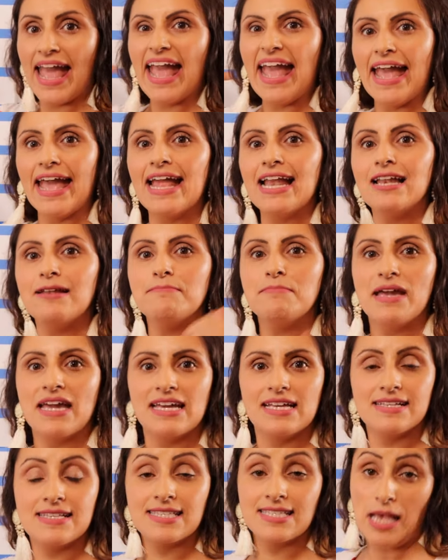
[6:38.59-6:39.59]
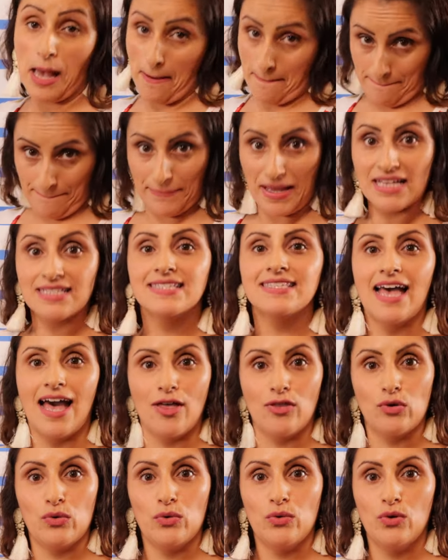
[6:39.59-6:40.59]
el mes
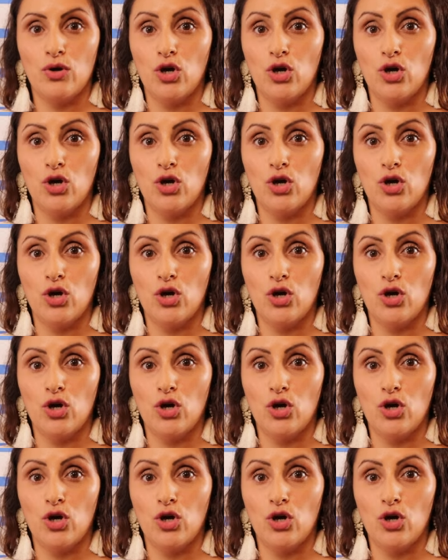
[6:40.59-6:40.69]
pasado.